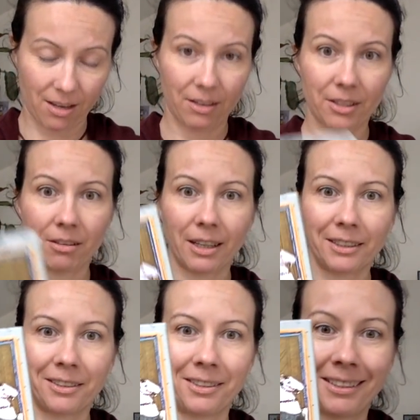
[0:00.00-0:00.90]
So I
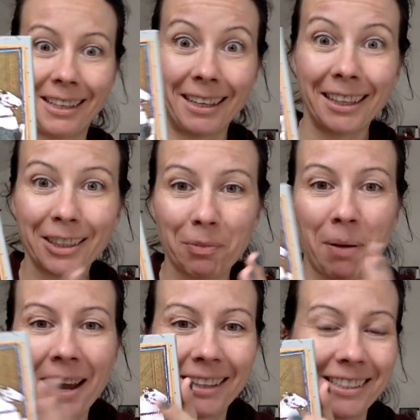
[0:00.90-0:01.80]
didn't
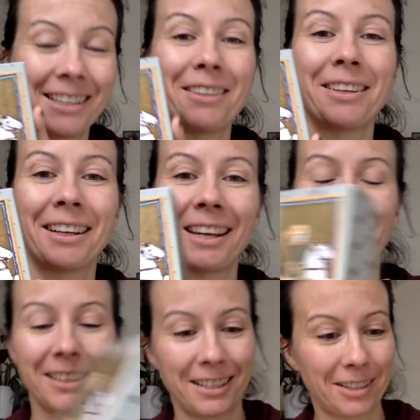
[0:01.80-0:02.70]
expect anything like
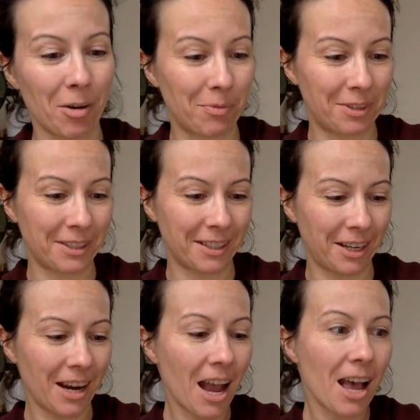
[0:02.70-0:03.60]
this, obviously,